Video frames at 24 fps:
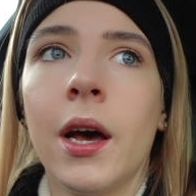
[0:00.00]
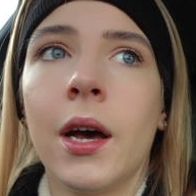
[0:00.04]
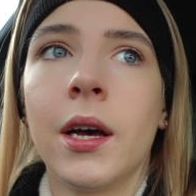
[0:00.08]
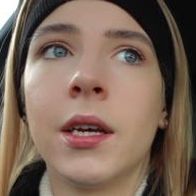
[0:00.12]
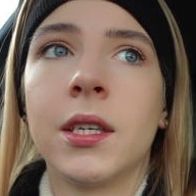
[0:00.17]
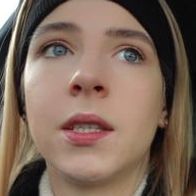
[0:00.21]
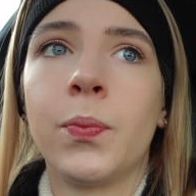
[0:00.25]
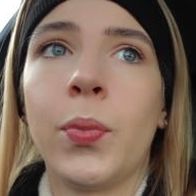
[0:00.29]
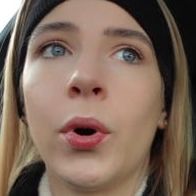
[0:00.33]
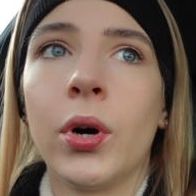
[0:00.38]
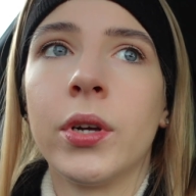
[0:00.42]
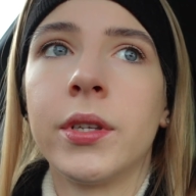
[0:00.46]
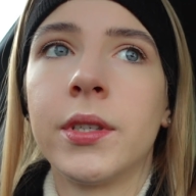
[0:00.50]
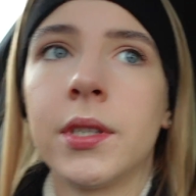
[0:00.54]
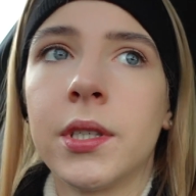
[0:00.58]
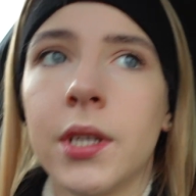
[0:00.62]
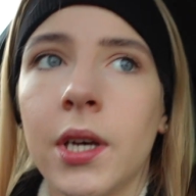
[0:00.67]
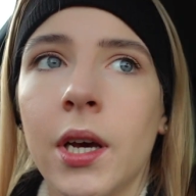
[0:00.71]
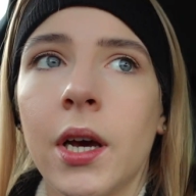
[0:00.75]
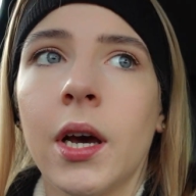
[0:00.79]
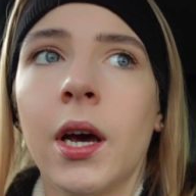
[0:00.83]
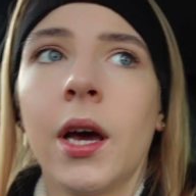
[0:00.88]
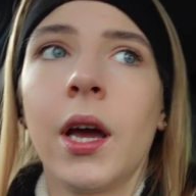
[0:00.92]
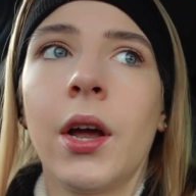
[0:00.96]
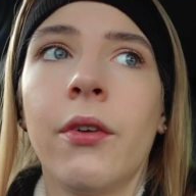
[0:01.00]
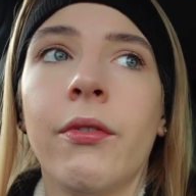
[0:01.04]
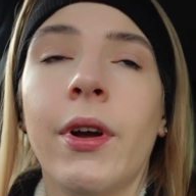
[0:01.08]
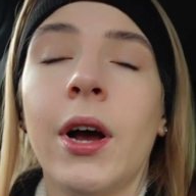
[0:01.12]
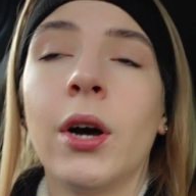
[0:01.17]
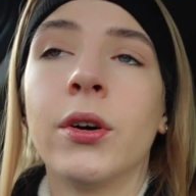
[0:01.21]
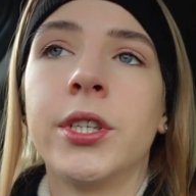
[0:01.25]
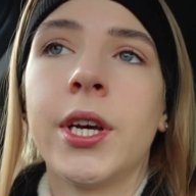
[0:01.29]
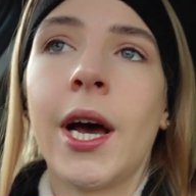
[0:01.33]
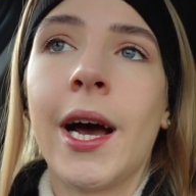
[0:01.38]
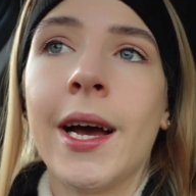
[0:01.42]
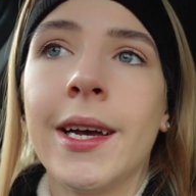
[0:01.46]
spots
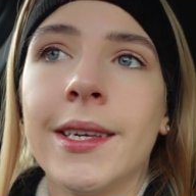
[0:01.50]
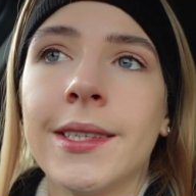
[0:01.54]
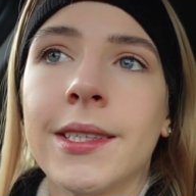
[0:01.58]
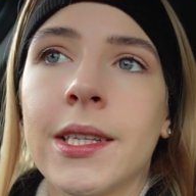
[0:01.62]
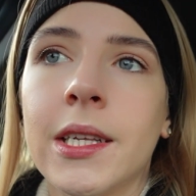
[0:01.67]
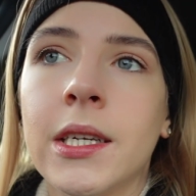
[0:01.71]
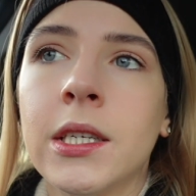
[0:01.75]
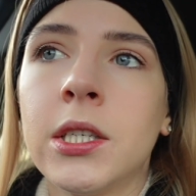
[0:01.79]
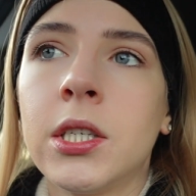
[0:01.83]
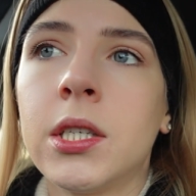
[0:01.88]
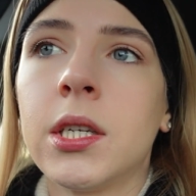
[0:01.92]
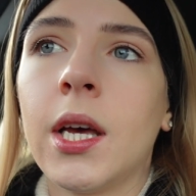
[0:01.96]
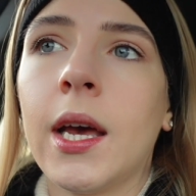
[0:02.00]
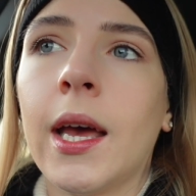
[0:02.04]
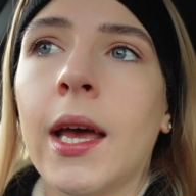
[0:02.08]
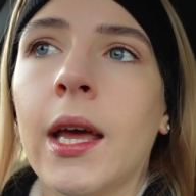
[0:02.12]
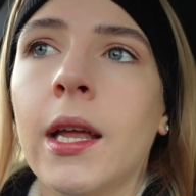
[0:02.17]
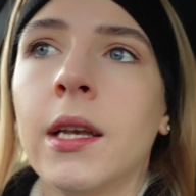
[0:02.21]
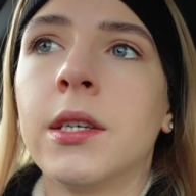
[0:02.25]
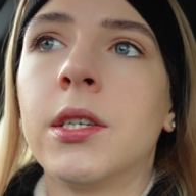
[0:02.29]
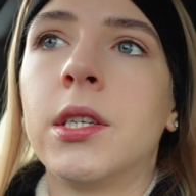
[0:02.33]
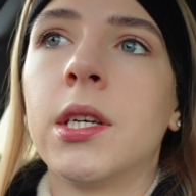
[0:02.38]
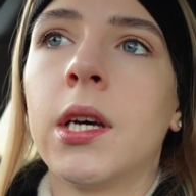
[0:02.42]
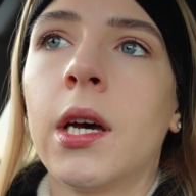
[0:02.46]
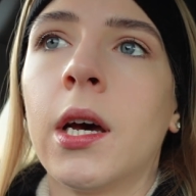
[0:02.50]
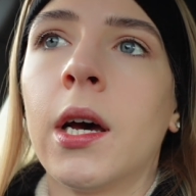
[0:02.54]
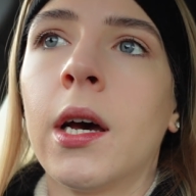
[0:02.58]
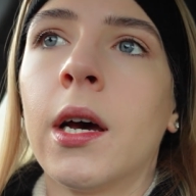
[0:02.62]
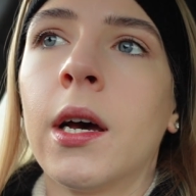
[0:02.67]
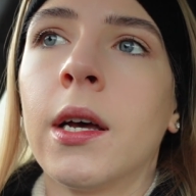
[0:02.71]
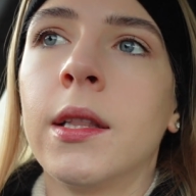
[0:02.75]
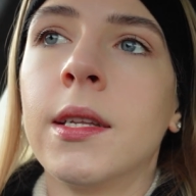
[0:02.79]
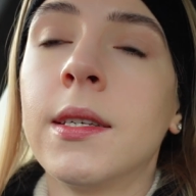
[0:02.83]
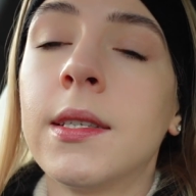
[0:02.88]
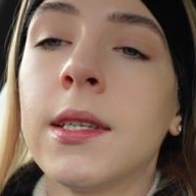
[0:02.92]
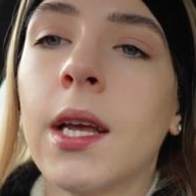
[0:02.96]
around Iceland. And
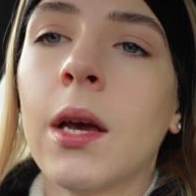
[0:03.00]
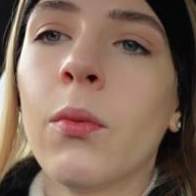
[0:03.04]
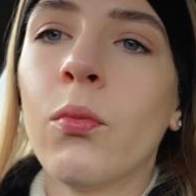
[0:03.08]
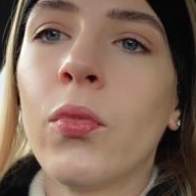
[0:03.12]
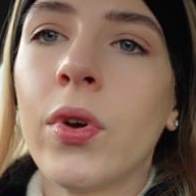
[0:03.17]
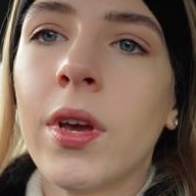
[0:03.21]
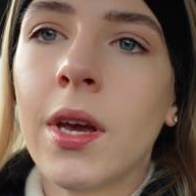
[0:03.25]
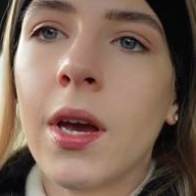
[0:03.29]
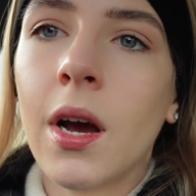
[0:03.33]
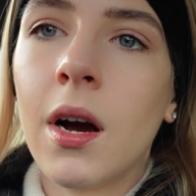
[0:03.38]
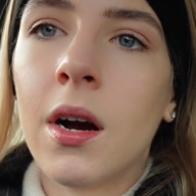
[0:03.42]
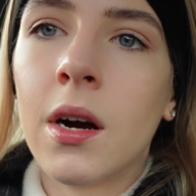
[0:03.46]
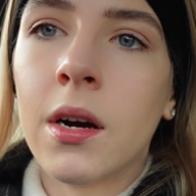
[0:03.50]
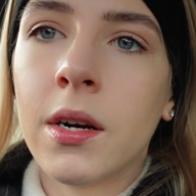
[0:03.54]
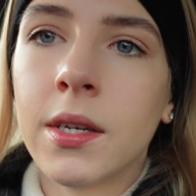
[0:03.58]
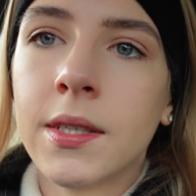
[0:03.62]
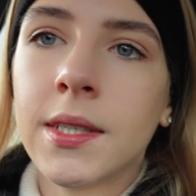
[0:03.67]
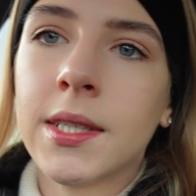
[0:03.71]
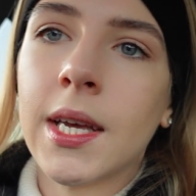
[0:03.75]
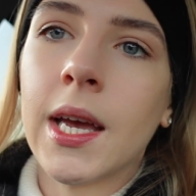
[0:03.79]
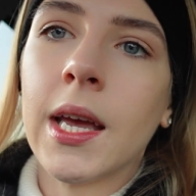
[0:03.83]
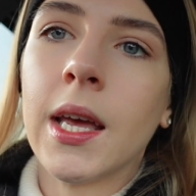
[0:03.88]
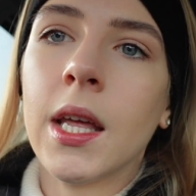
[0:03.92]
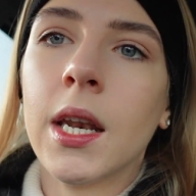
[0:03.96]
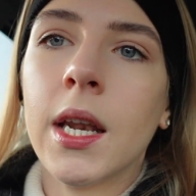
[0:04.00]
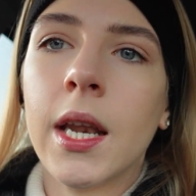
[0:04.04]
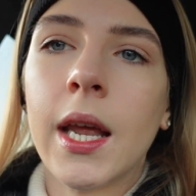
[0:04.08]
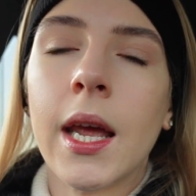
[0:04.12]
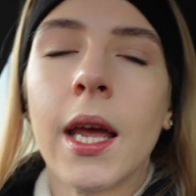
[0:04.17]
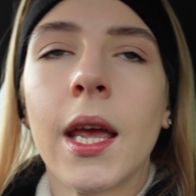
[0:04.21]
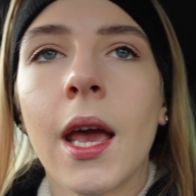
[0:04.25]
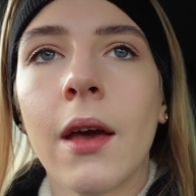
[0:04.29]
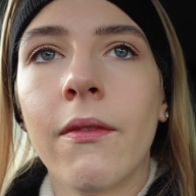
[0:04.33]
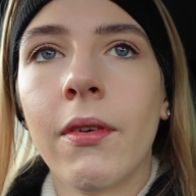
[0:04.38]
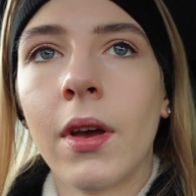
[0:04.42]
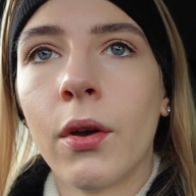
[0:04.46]
this time we are staying in
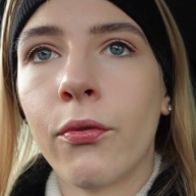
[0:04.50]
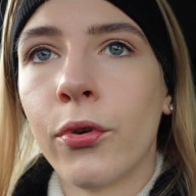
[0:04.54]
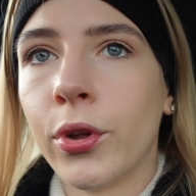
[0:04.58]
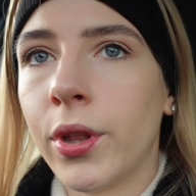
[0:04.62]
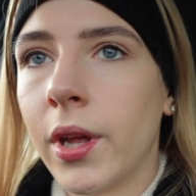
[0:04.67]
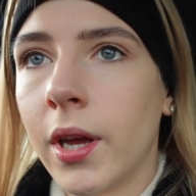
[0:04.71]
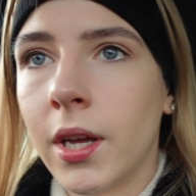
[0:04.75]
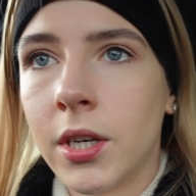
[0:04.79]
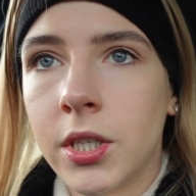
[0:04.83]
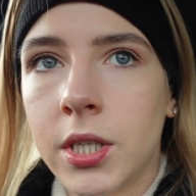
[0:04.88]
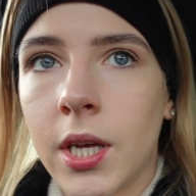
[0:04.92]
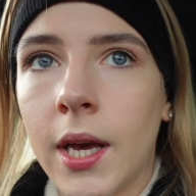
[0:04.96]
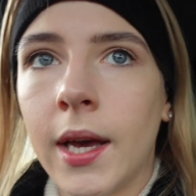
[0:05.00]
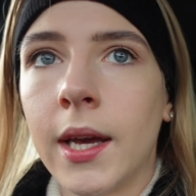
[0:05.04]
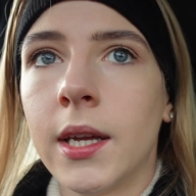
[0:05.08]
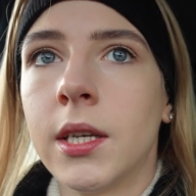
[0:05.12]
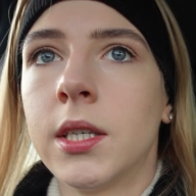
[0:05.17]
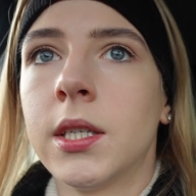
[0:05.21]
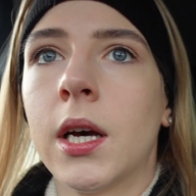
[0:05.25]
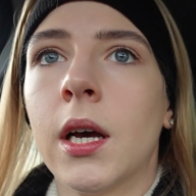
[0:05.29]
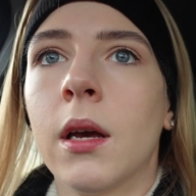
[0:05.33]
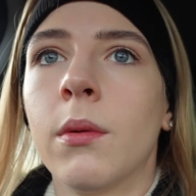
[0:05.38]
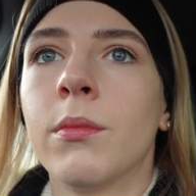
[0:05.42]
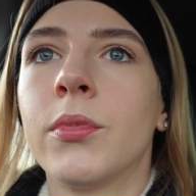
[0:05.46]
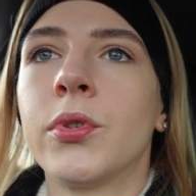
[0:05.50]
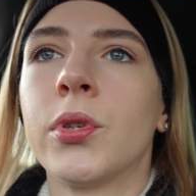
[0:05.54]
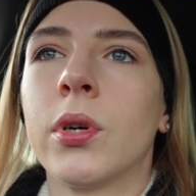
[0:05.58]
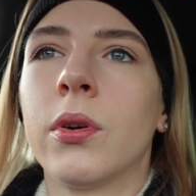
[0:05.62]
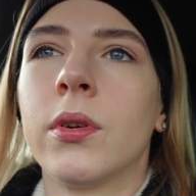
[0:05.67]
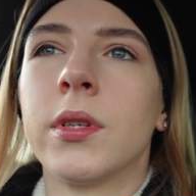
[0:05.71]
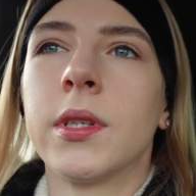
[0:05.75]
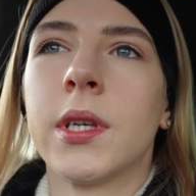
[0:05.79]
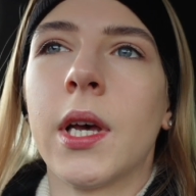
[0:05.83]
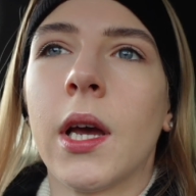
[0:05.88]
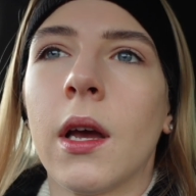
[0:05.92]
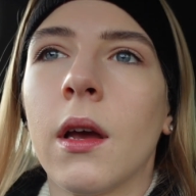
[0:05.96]
Reykjavik for the entire time. So
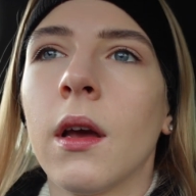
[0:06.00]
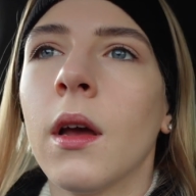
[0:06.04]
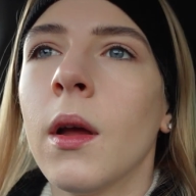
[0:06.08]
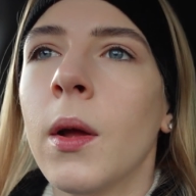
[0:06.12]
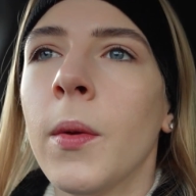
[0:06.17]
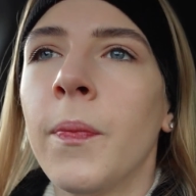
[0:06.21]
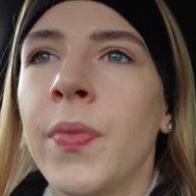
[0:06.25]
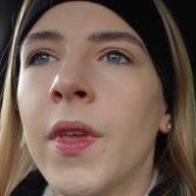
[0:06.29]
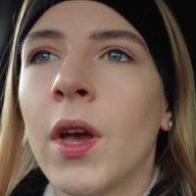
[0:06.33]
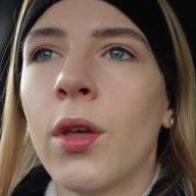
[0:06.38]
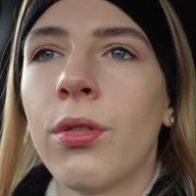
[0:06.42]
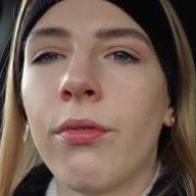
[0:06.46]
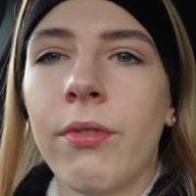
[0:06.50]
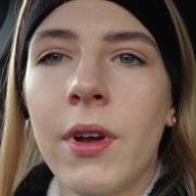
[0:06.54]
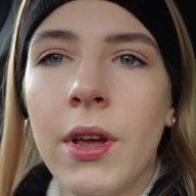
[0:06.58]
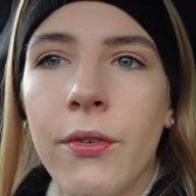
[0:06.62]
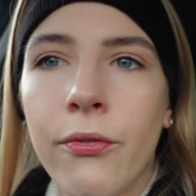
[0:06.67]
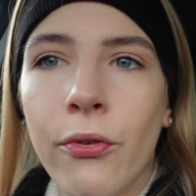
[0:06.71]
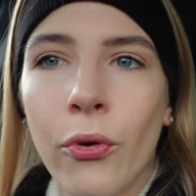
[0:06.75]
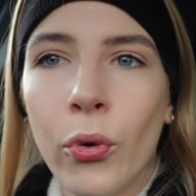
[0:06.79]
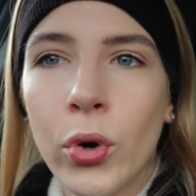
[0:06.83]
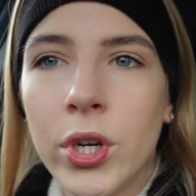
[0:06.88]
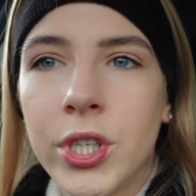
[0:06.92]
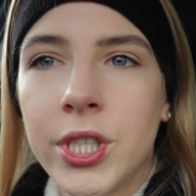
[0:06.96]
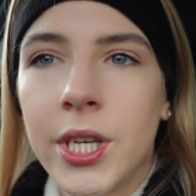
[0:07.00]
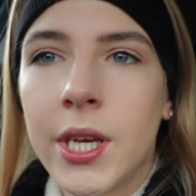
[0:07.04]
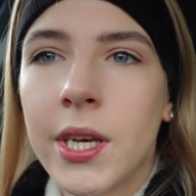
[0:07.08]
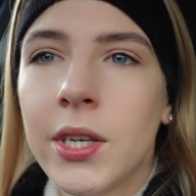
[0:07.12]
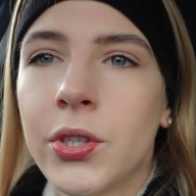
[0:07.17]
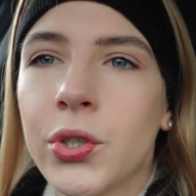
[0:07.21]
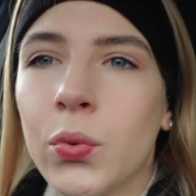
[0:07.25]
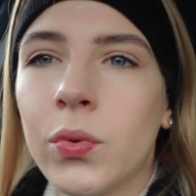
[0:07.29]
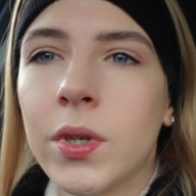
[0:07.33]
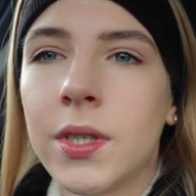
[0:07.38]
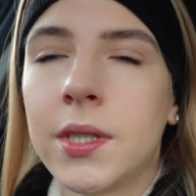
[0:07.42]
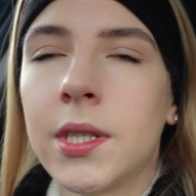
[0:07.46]
it's like 3-4 days.
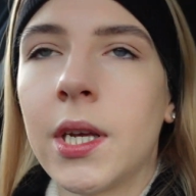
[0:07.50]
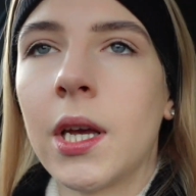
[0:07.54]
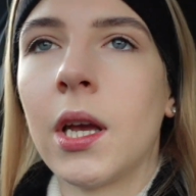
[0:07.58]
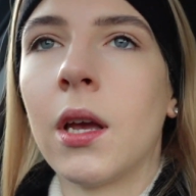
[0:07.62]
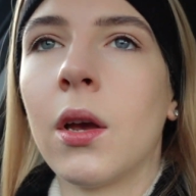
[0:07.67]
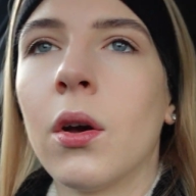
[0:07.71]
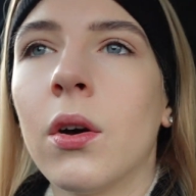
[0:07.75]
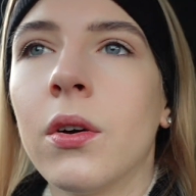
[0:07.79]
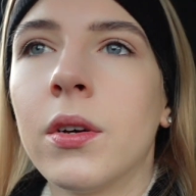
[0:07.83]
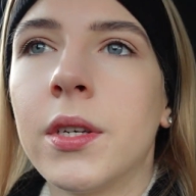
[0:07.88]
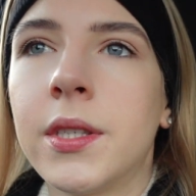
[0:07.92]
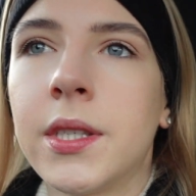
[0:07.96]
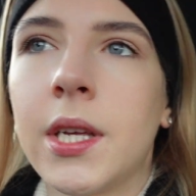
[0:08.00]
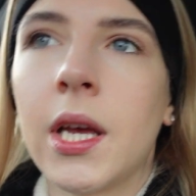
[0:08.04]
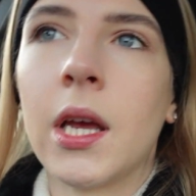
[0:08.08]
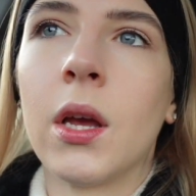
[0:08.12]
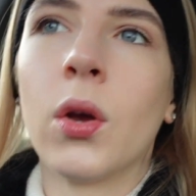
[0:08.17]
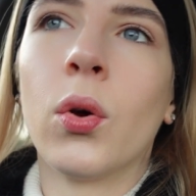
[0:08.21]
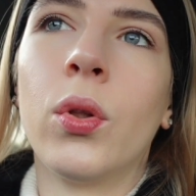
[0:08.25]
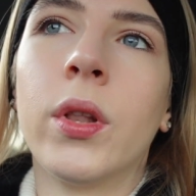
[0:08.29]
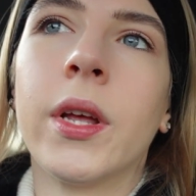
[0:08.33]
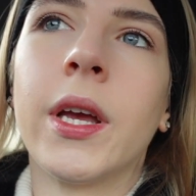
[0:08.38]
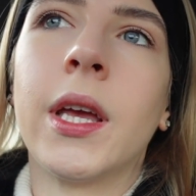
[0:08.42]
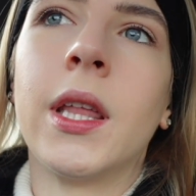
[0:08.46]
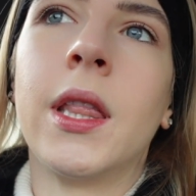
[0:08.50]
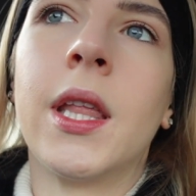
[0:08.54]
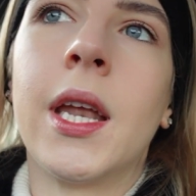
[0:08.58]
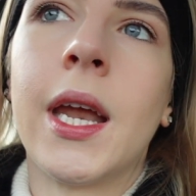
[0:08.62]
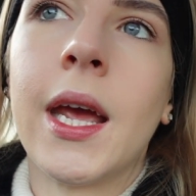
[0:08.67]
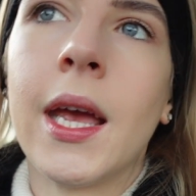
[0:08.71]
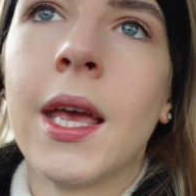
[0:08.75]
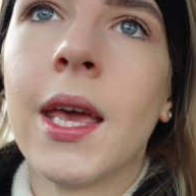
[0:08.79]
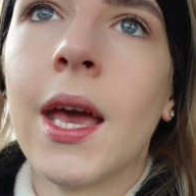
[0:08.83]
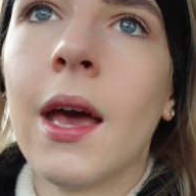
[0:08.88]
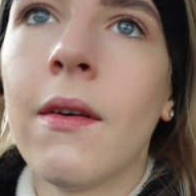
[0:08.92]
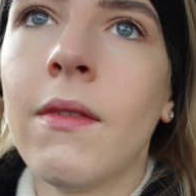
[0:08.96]
So we're staying only in the
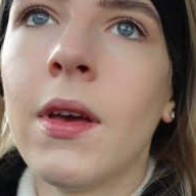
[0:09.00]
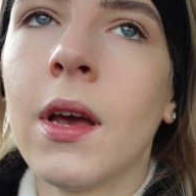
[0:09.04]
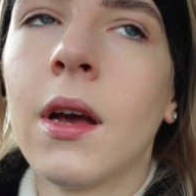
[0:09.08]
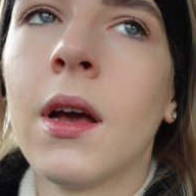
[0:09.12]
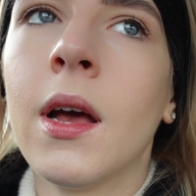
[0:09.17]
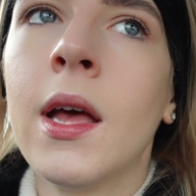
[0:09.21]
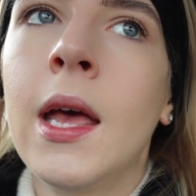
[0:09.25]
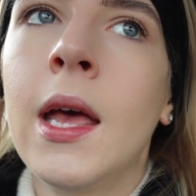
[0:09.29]
Reykjavik.